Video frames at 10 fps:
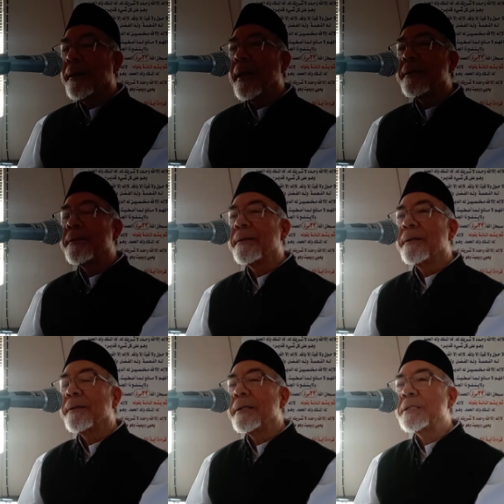that
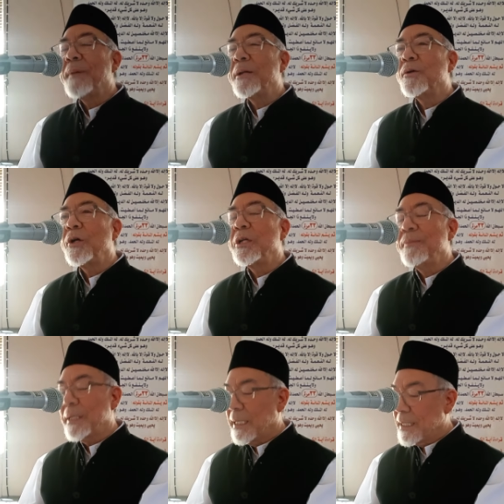this man wrote
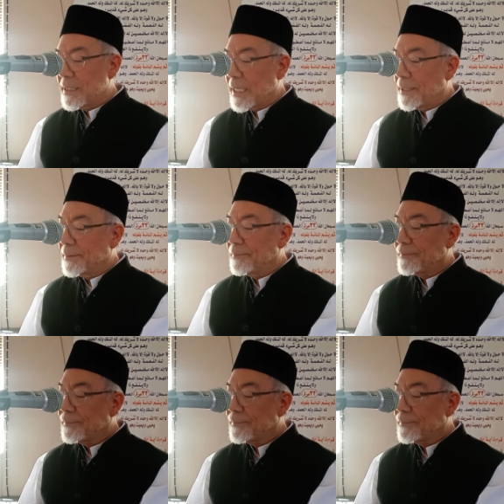him the letter said